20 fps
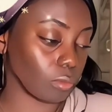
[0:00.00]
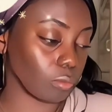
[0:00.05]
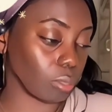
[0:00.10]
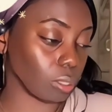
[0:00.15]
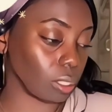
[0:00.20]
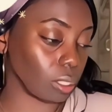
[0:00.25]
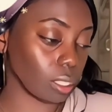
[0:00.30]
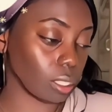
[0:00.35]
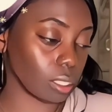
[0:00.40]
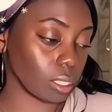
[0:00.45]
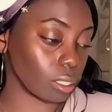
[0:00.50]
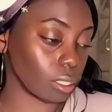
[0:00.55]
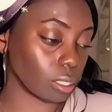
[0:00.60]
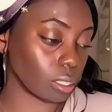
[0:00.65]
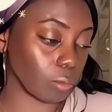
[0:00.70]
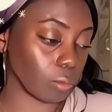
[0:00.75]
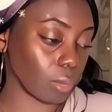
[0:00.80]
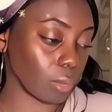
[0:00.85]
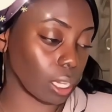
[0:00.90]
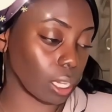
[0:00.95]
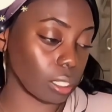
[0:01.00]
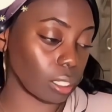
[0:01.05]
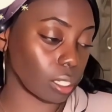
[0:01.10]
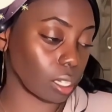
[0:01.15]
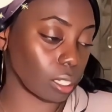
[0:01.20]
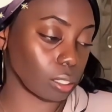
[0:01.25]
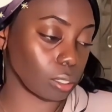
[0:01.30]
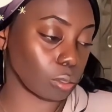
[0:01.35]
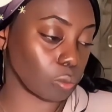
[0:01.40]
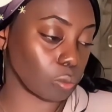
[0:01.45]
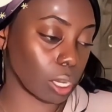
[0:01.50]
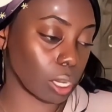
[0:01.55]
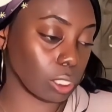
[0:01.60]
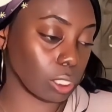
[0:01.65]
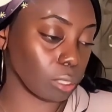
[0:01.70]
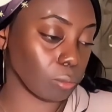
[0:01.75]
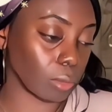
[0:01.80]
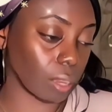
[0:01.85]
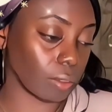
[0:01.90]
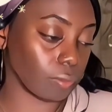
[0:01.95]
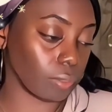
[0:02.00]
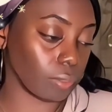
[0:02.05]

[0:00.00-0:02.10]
But there is somebody that is watching my